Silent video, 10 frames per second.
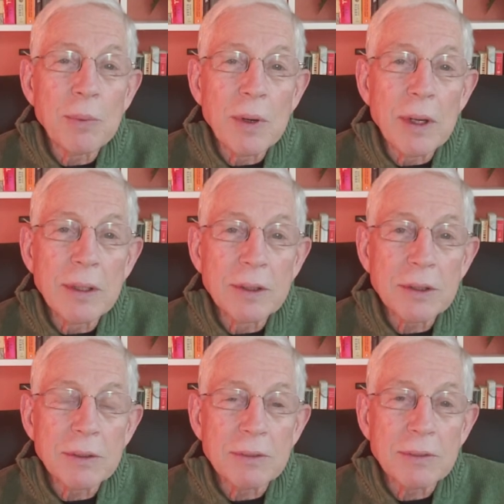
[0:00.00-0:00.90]

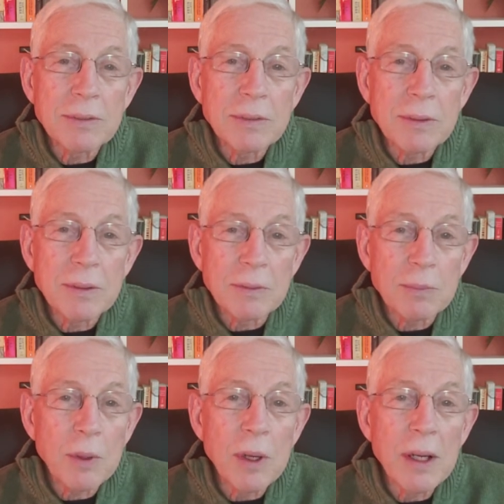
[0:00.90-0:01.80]
prayers of
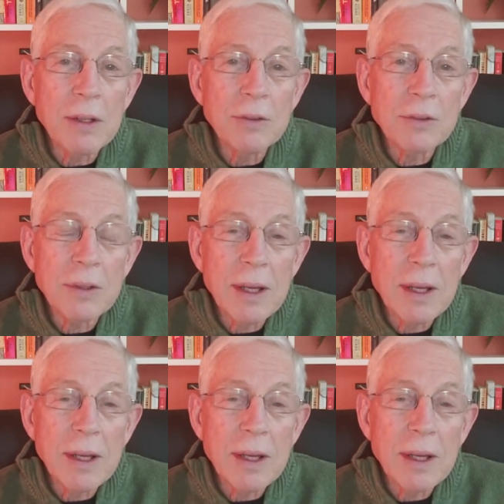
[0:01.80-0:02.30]
praise